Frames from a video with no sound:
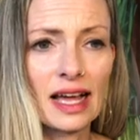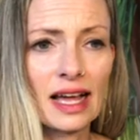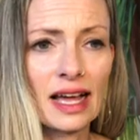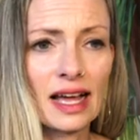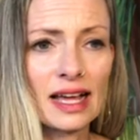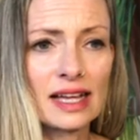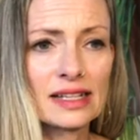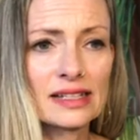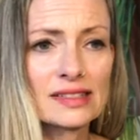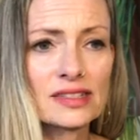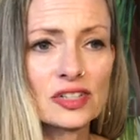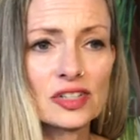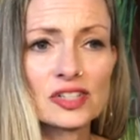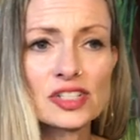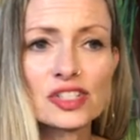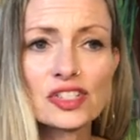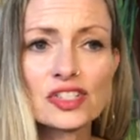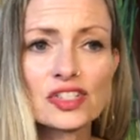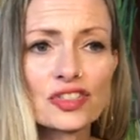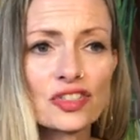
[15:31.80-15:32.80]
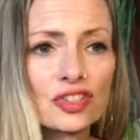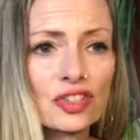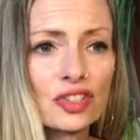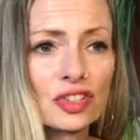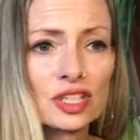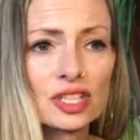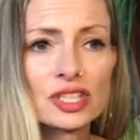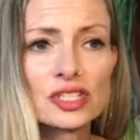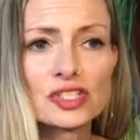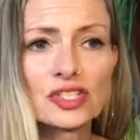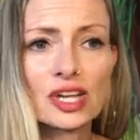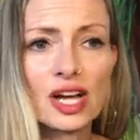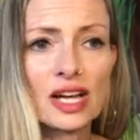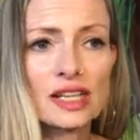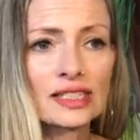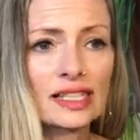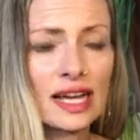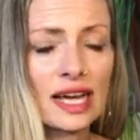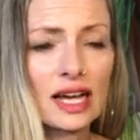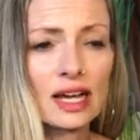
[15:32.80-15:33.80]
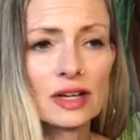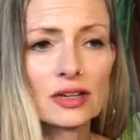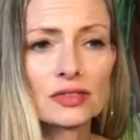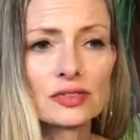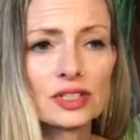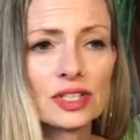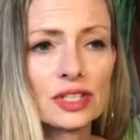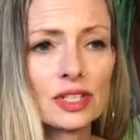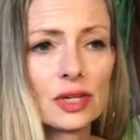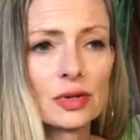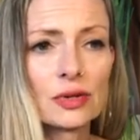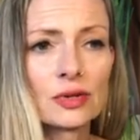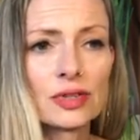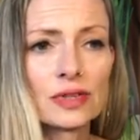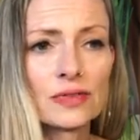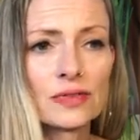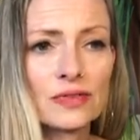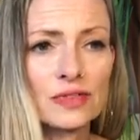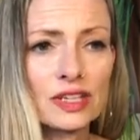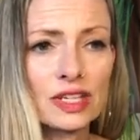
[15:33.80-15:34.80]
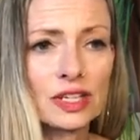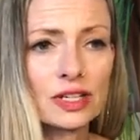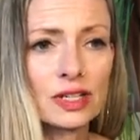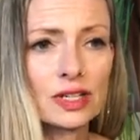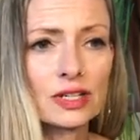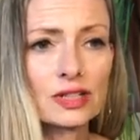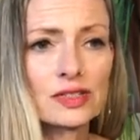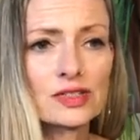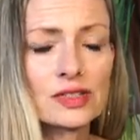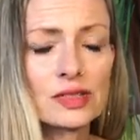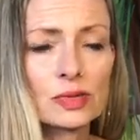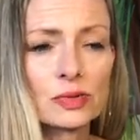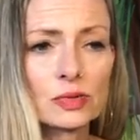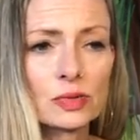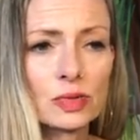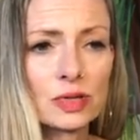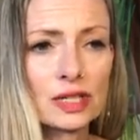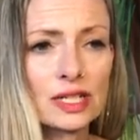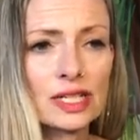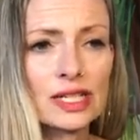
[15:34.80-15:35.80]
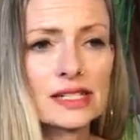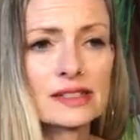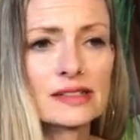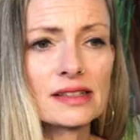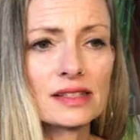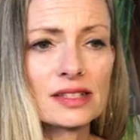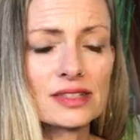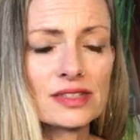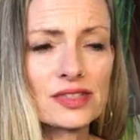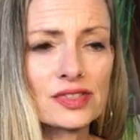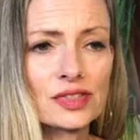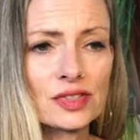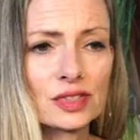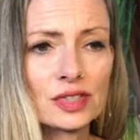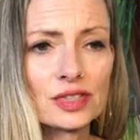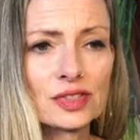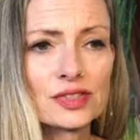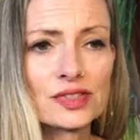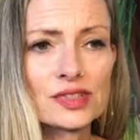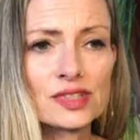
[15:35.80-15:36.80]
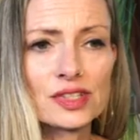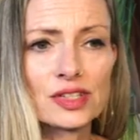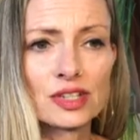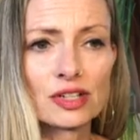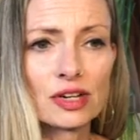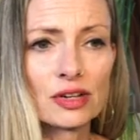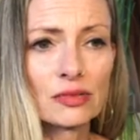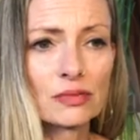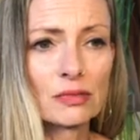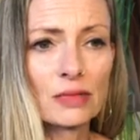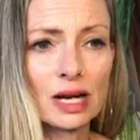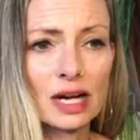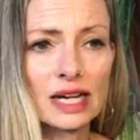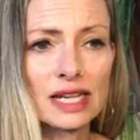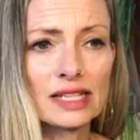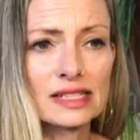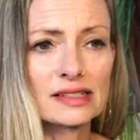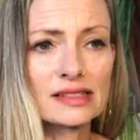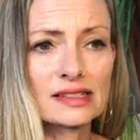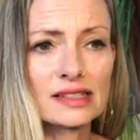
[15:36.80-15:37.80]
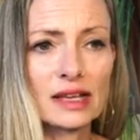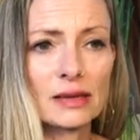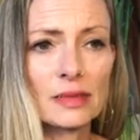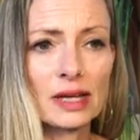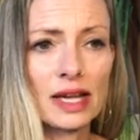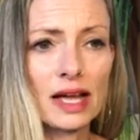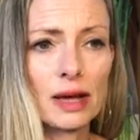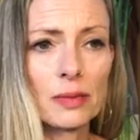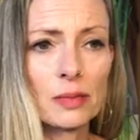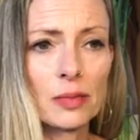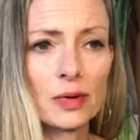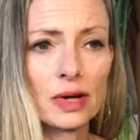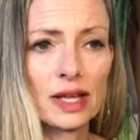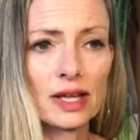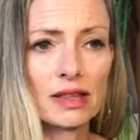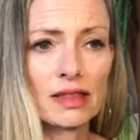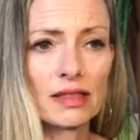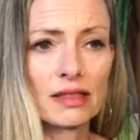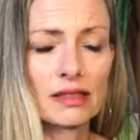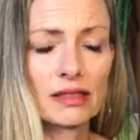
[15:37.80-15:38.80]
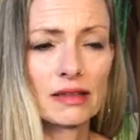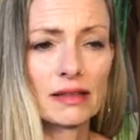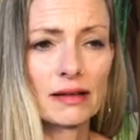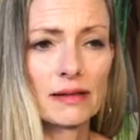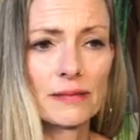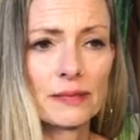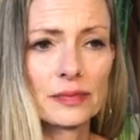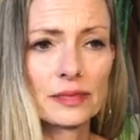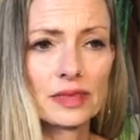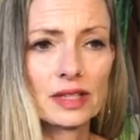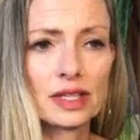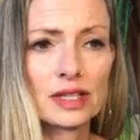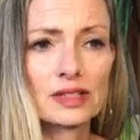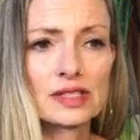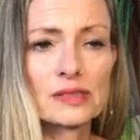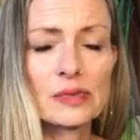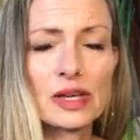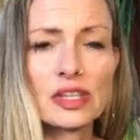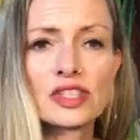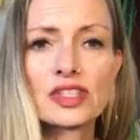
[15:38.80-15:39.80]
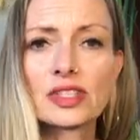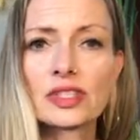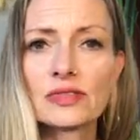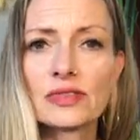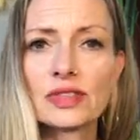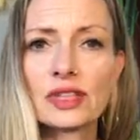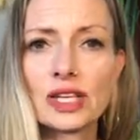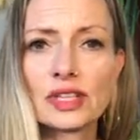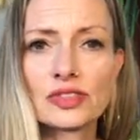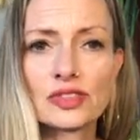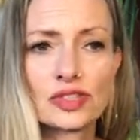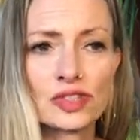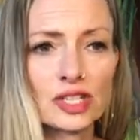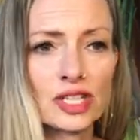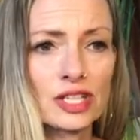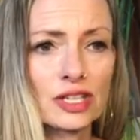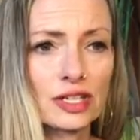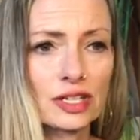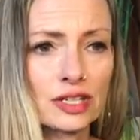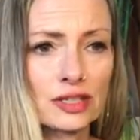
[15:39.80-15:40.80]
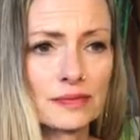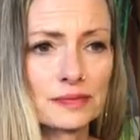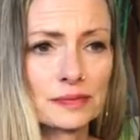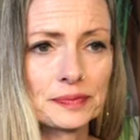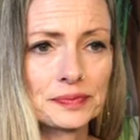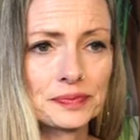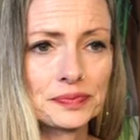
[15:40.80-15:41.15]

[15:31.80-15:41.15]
And start to journal and jot down, you know, the fears, the worries, the concerns that your own mind is coming up with, especially if you get triggered.